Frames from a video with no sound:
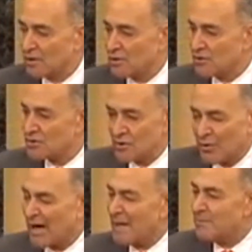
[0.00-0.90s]
So
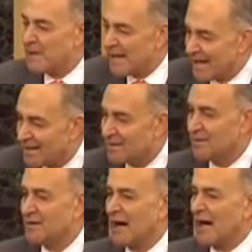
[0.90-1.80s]
I beg,
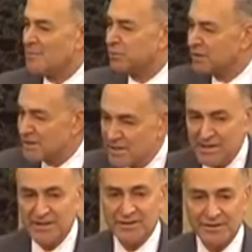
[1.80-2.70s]
I
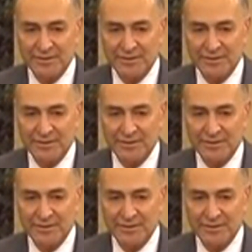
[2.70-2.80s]
plead,